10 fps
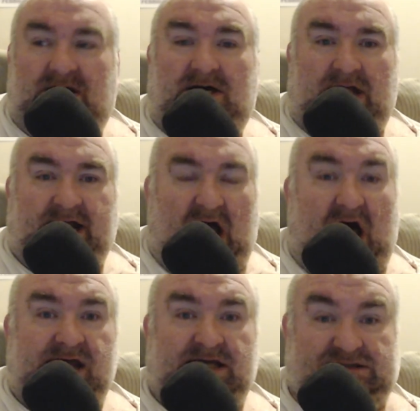Like,
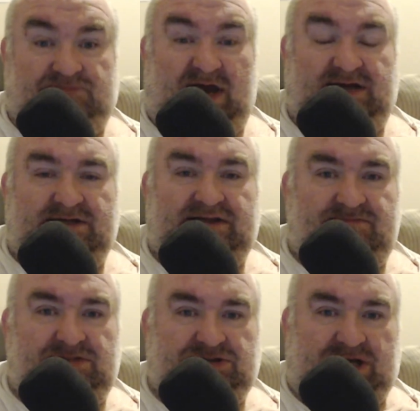I expected them
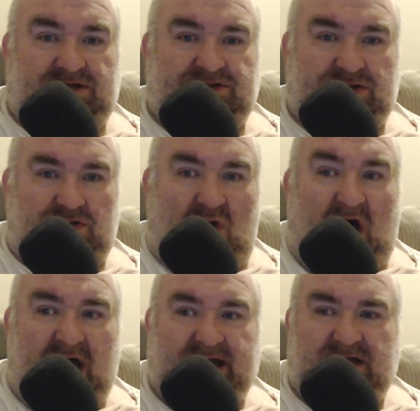to change the
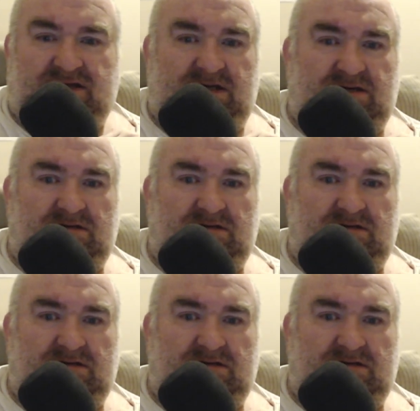UI, and then